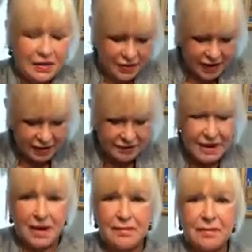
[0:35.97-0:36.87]
I thought
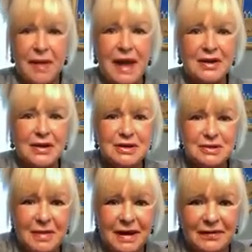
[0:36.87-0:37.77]
I'd back
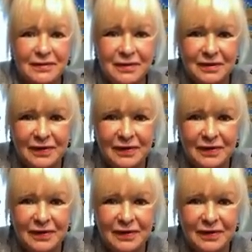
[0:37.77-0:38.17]
onto my